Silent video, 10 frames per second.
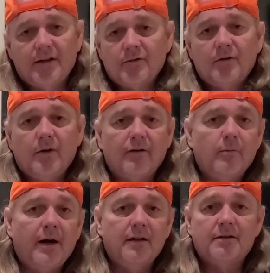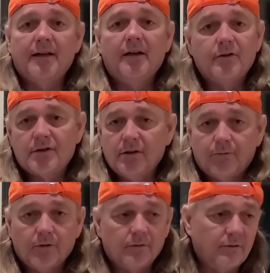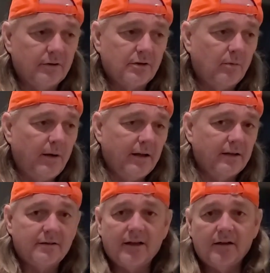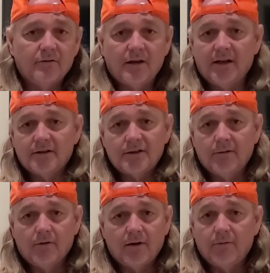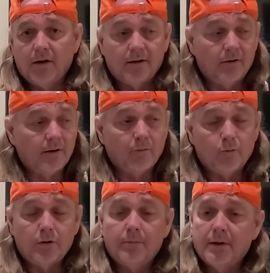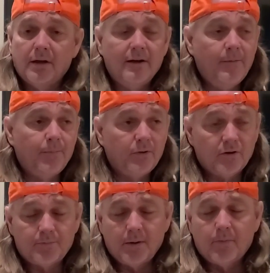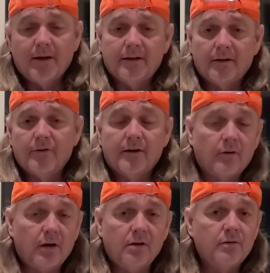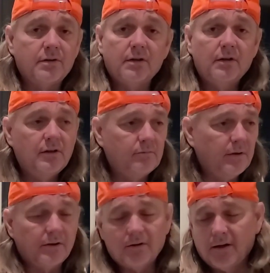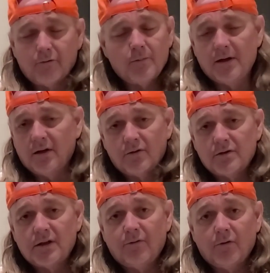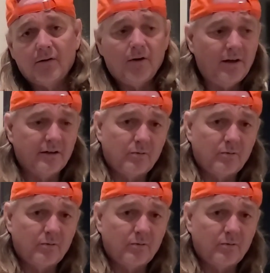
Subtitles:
That's the reason why everybody's sound is different. There's nobody that sounds like Stevie Ray Vaughan. There never will be. There's people out there that are close, but there'll never be another Stevie Ray Vaughan.